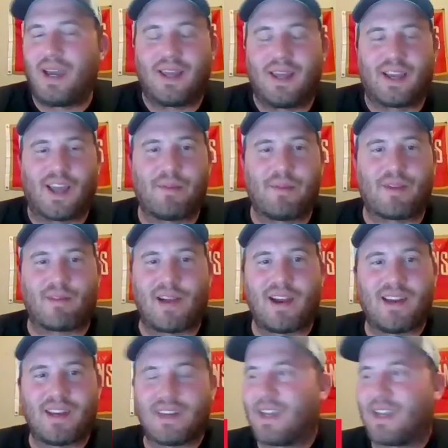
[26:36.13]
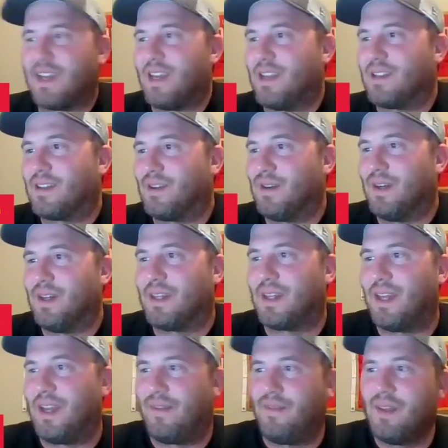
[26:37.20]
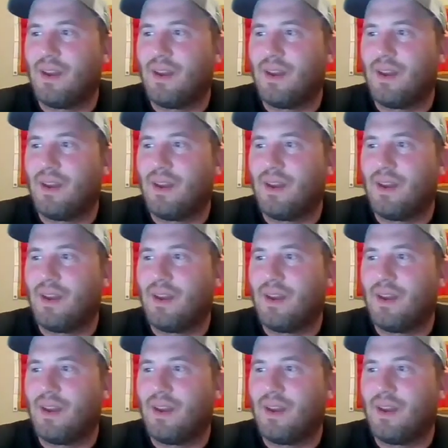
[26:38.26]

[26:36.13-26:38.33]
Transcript: They kept threatening to get into it. They